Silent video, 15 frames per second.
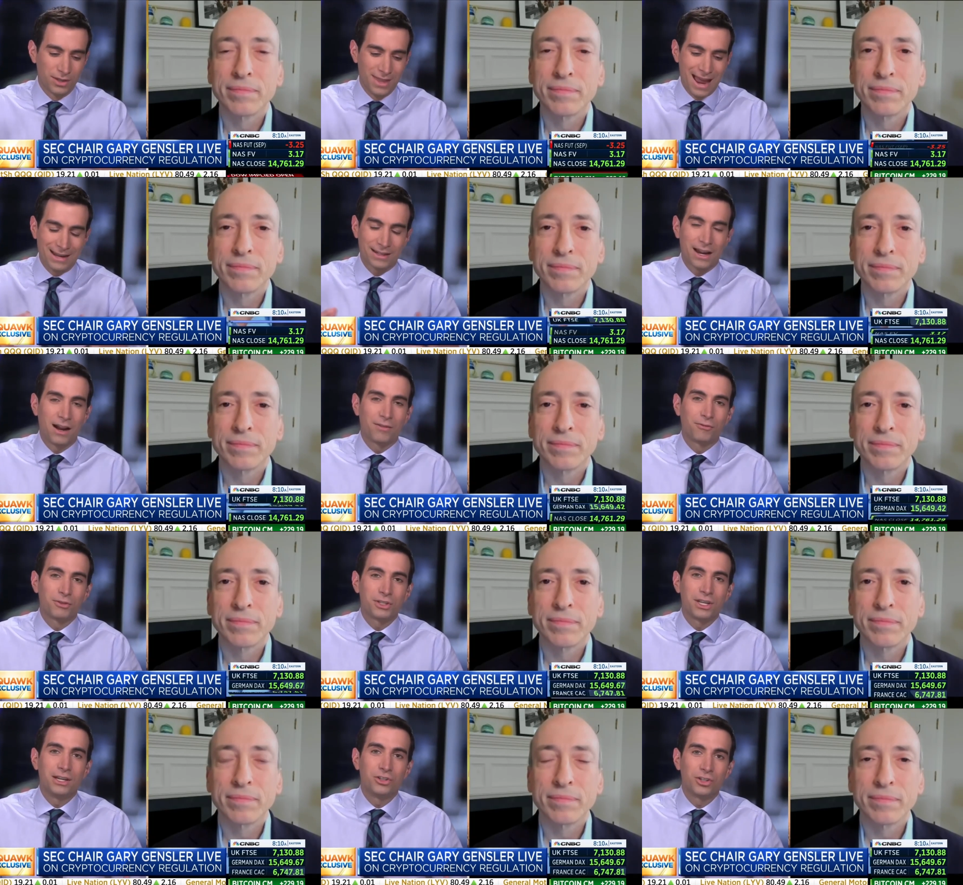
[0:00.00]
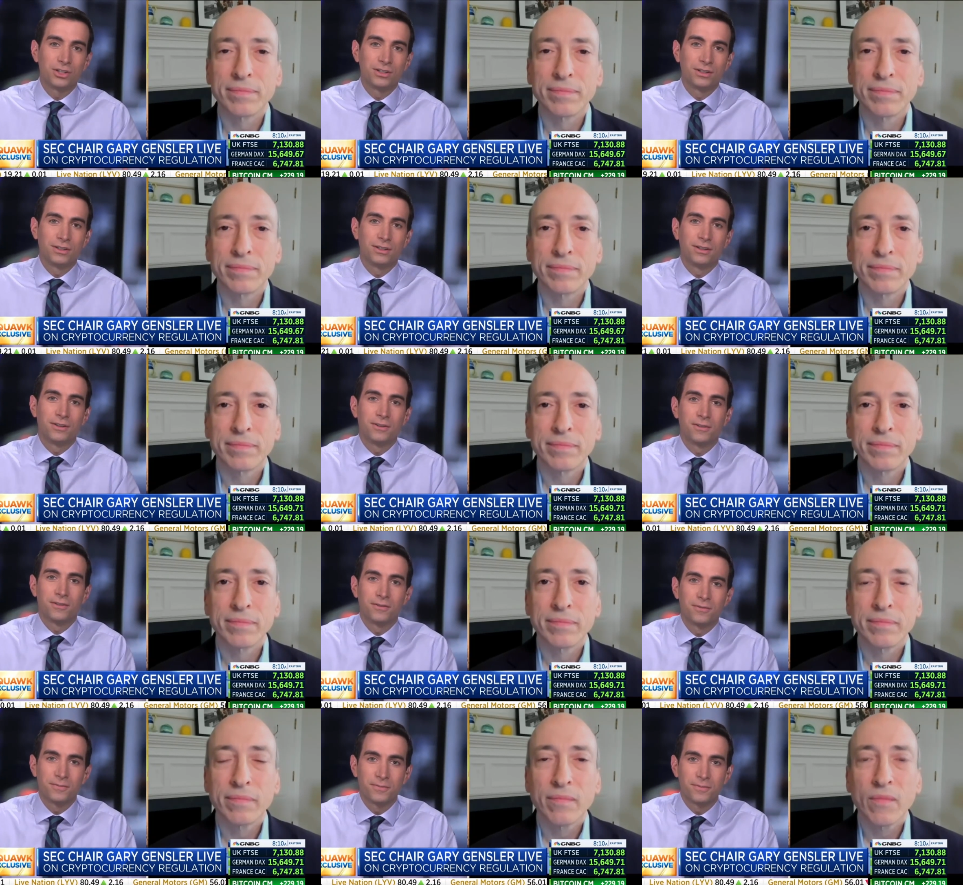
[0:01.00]
Speaker 1: in that conversation?
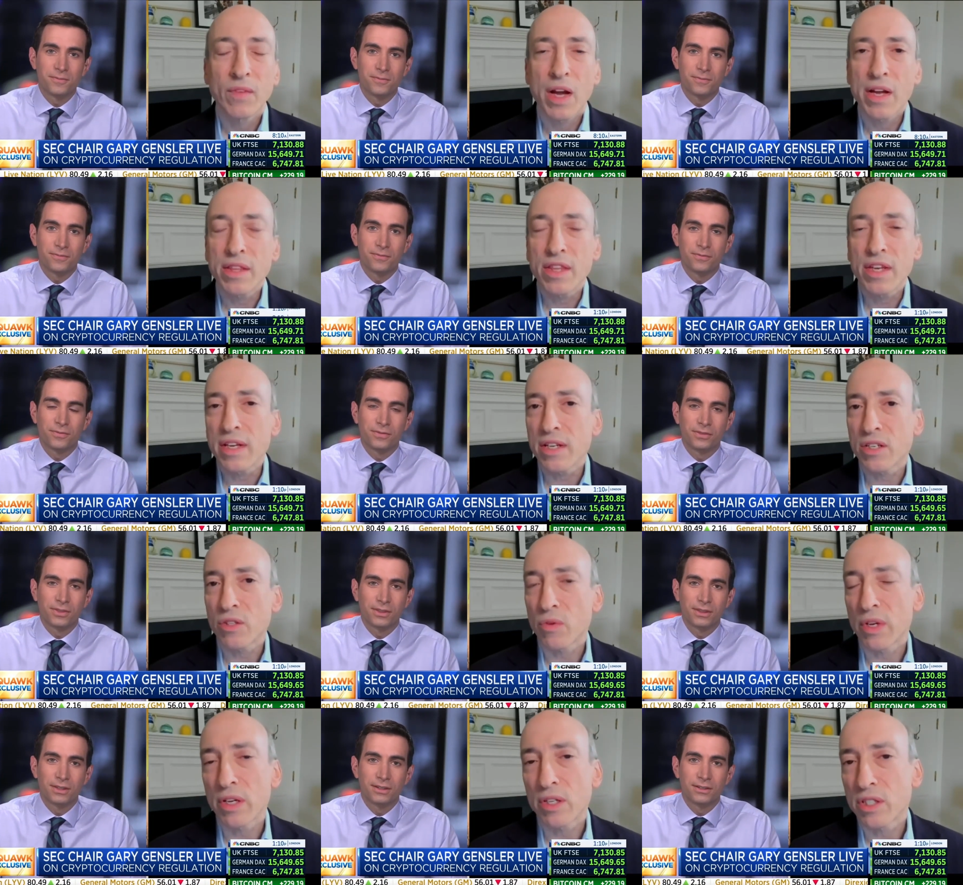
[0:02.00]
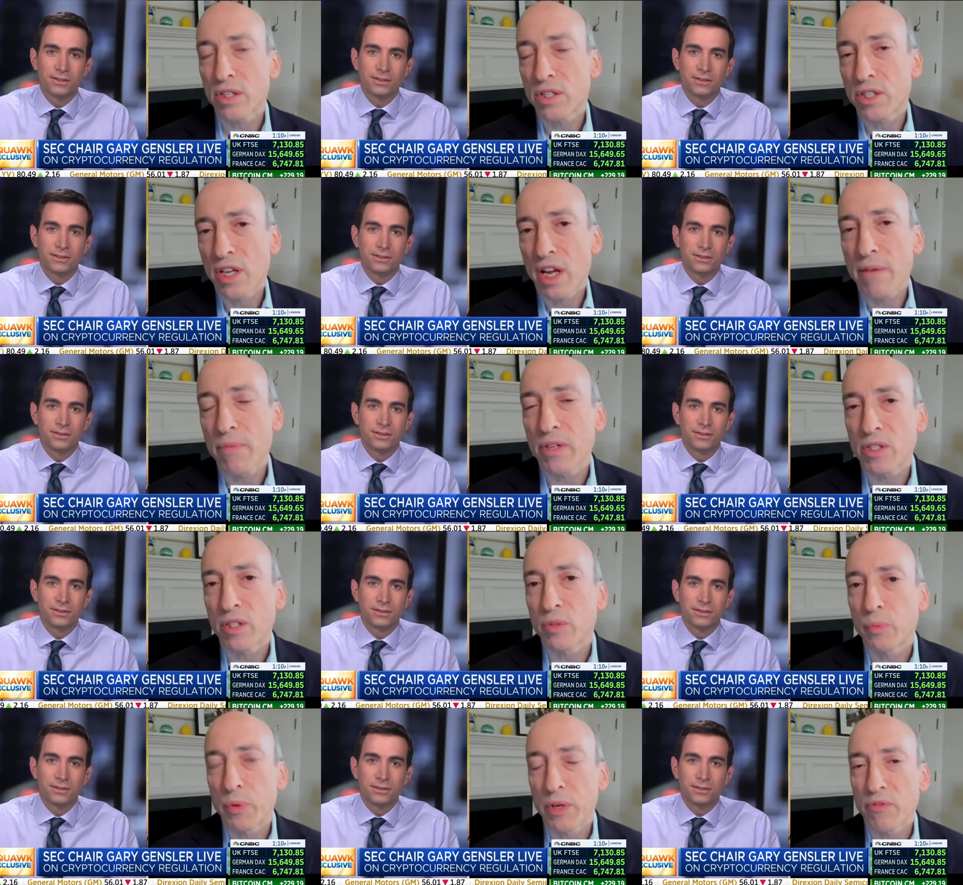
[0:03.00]
Speaker 2: I think it's it's the same it's,
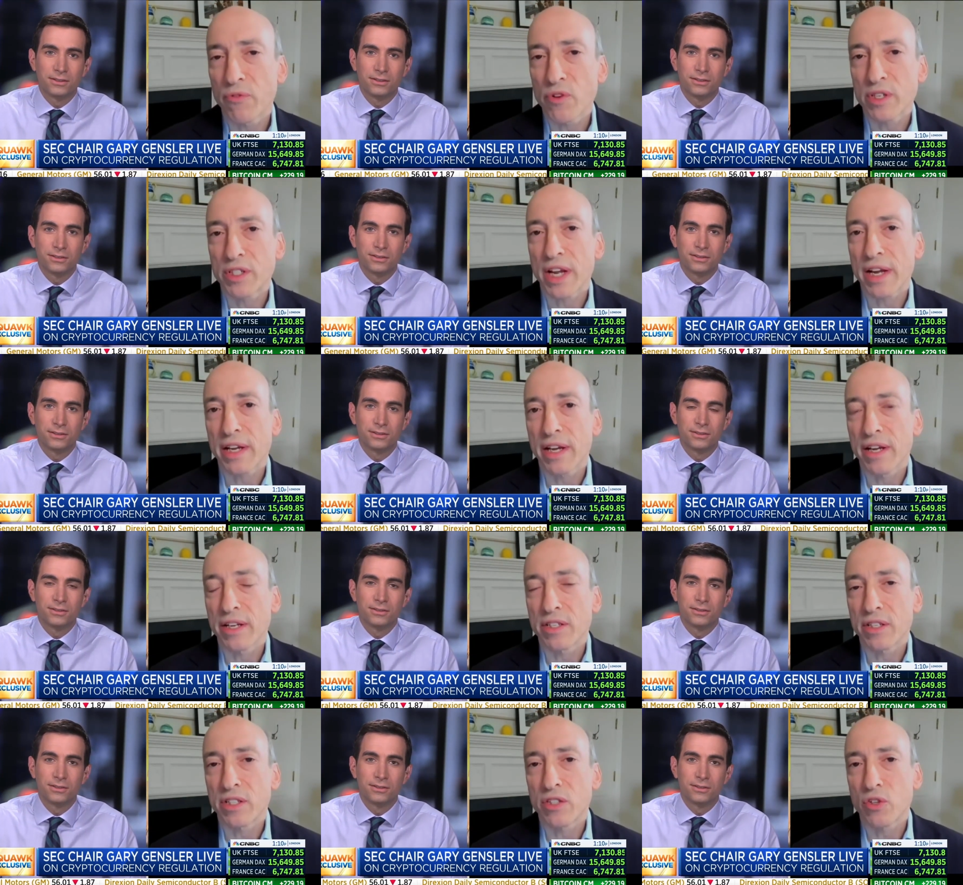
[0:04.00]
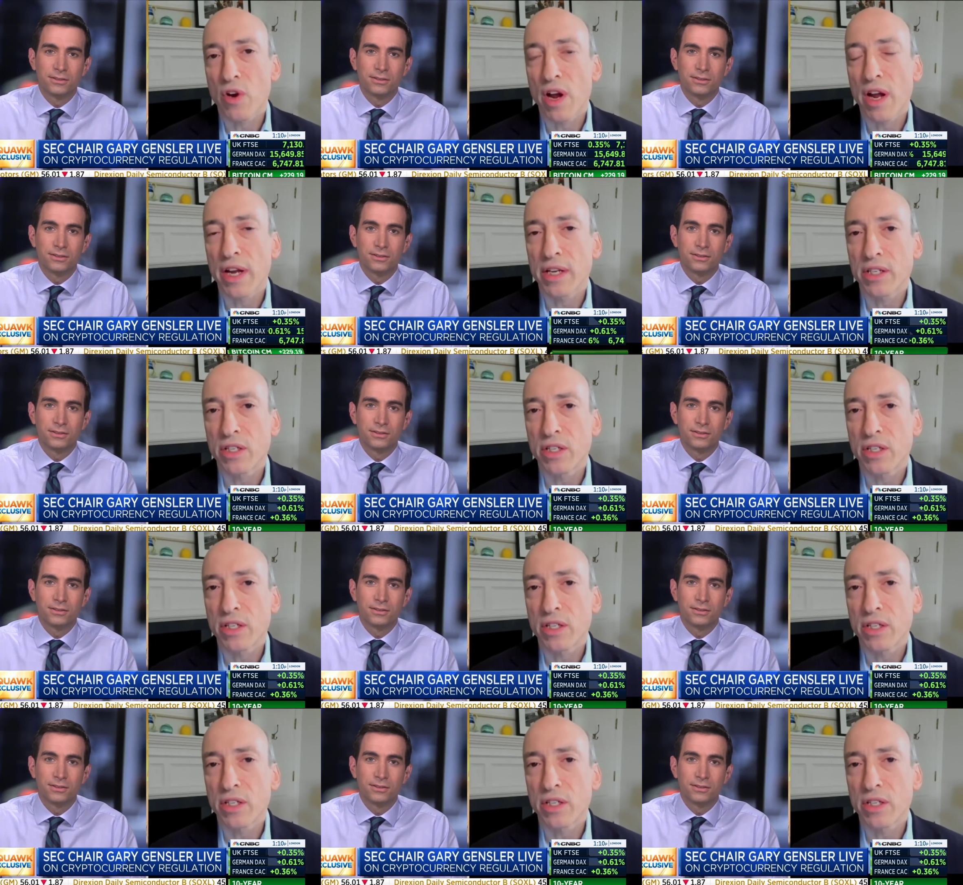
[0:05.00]
it's been for decades. It's trying